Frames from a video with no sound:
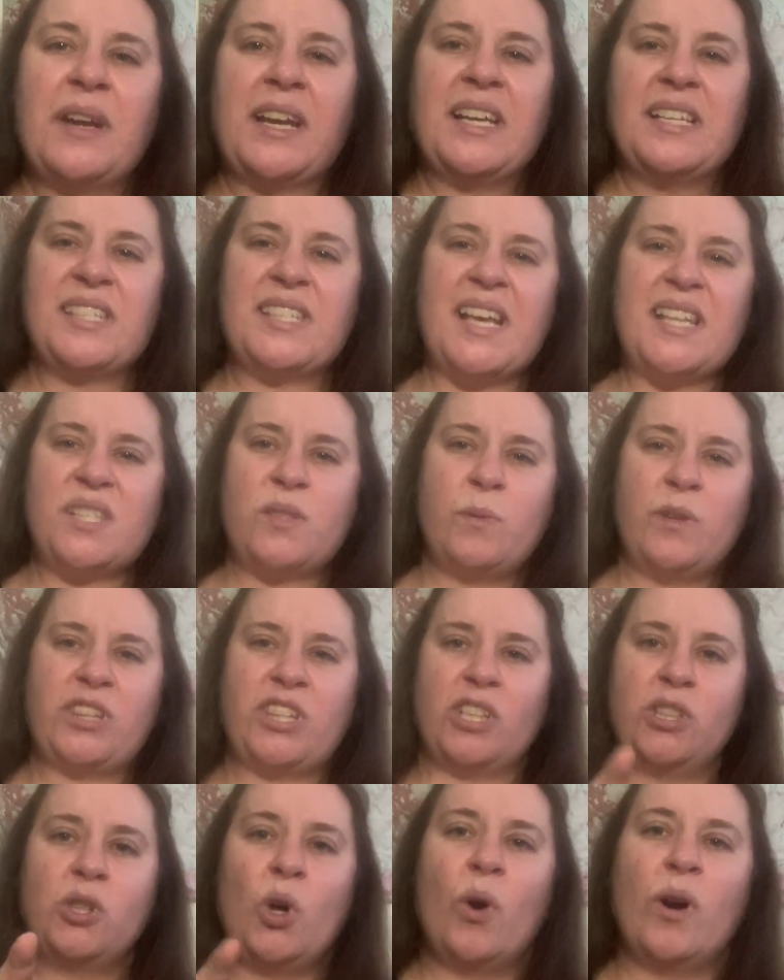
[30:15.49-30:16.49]
because that's
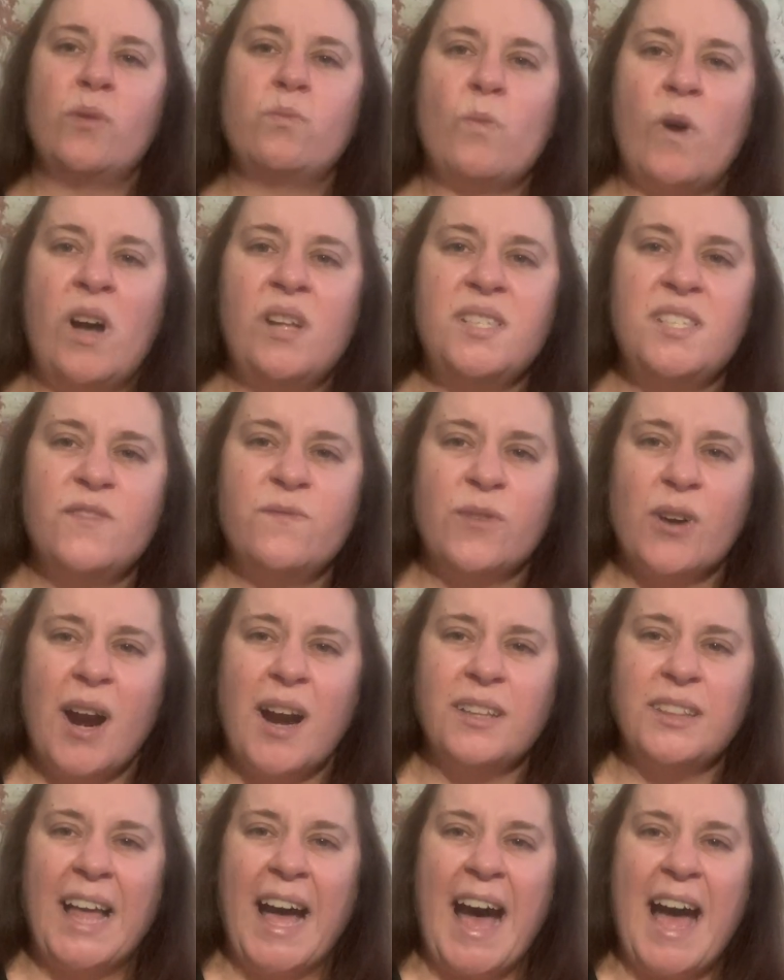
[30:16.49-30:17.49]
what the Lord wants for
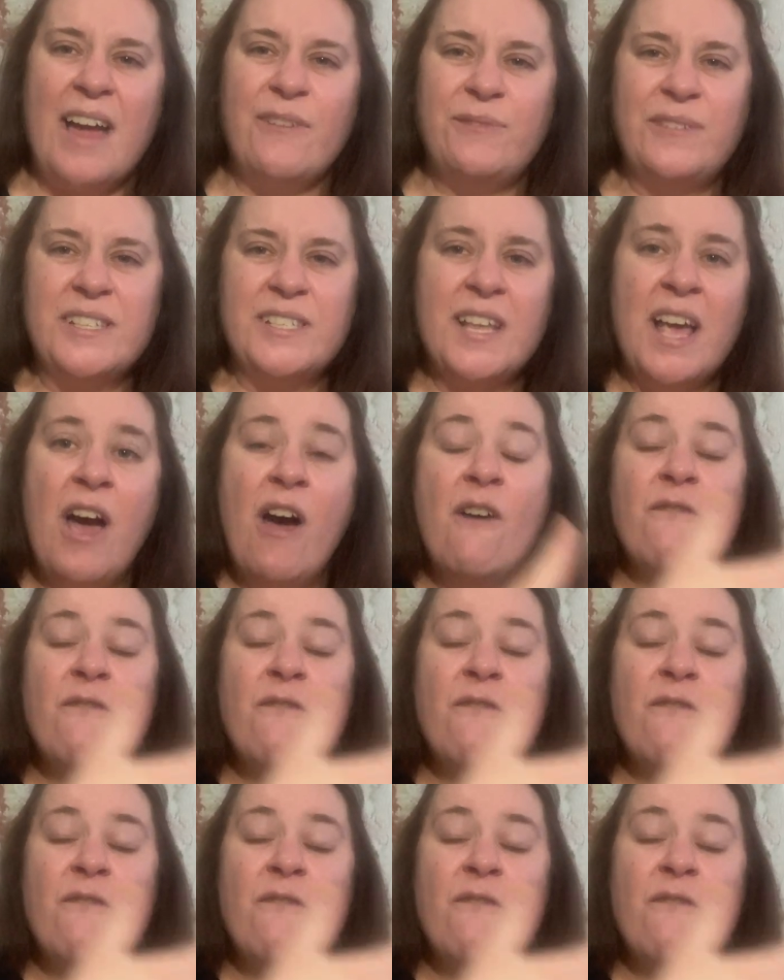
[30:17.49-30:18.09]
our life is